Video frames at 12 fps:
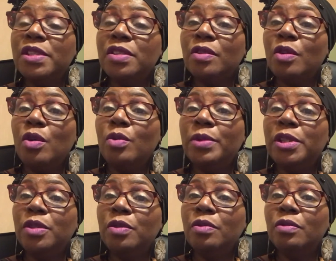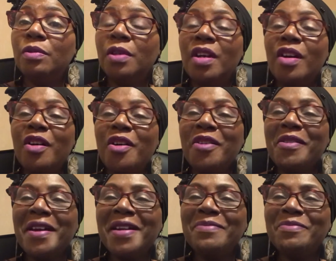Kobee too. All
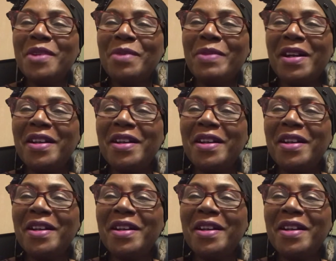right, bye-bye.